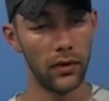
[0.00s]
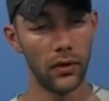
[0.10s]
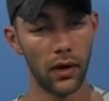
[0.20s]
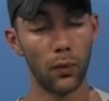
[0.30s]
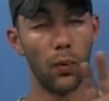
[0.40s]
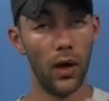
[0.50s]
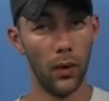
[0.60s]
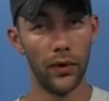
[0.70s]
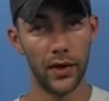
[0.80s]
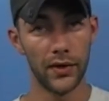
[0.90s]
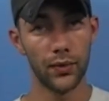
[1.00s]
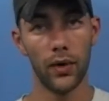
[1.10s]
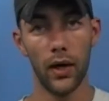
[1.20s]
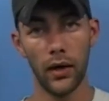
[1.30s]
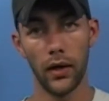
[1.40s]
done well with this
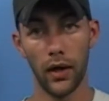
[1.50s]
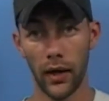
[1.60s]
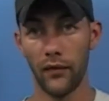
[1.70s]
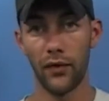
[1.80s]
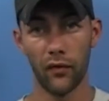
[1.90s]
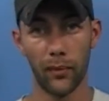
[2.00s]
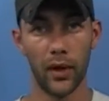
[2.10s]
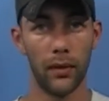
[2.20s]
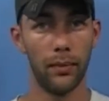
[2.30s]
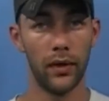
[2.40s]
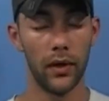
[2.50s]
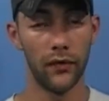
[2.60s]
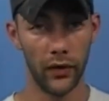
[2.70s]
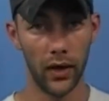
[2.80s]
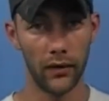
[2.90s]
rod, and I've never been a big
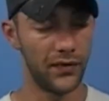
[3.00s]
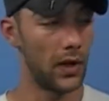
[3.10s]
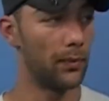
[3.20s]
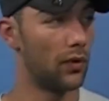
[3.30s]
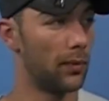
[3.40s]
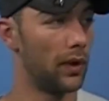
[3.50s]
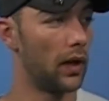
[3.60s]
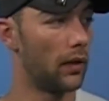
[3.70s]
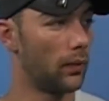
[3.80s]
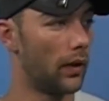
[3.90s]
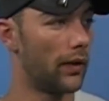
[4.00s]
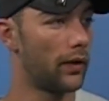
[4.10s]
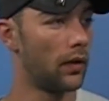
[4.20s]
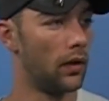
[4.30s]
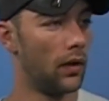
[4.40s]
fan of ZEBCO to begin
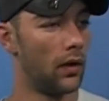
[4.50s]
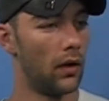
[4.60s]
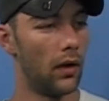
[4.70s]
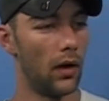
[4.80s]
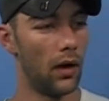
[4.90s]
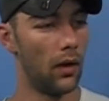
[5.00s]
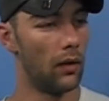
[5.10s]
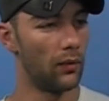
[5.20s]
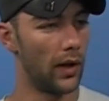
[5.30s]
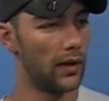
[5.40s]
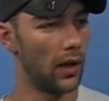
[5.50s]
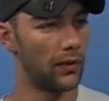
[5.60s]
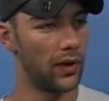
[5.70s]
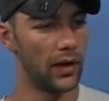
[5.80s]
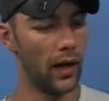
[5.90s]
with. Right
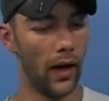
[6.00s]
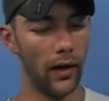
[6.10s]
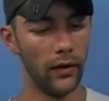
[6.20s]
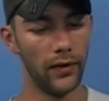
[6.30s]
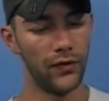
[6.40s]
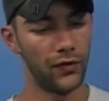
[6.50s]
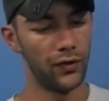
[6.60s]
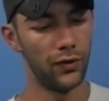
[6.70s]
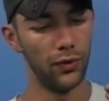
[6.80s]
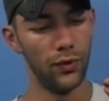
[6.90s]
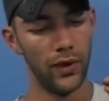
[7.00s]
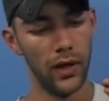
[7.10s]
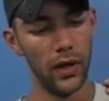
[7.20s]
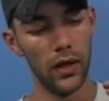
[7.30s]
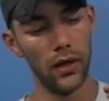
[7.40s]
down to the eyelets, to
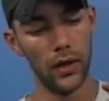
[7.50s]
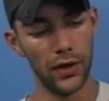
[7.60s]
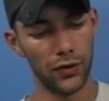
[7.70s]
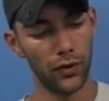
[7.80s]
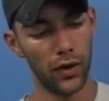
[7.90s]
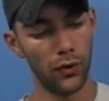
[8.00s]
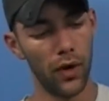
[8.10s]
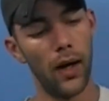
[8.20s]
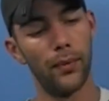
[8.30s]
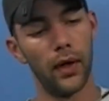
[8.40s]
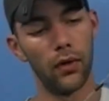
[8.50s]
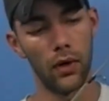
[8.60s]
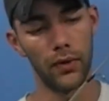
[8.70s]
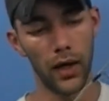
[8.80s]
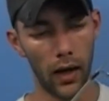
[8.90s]
the string wrapping
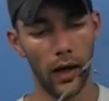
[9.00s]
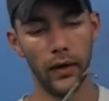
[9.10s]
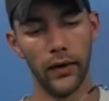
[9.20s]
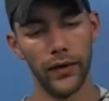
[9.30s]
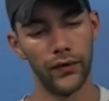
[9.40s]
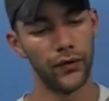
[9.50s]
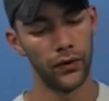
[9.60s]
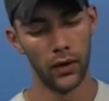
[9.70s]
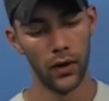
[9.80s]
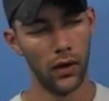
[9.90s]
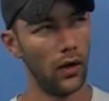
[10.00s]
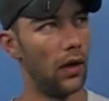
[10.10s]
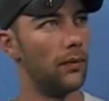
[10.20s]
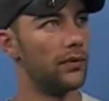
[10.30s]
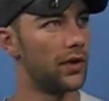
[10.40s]
around the eyelets,
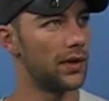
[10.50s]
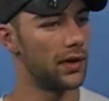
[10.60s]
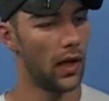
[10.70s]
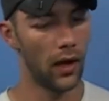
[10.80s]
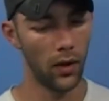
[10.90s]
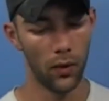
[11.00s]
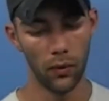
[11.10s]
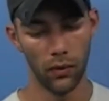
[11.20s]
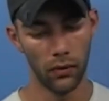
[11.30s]
just how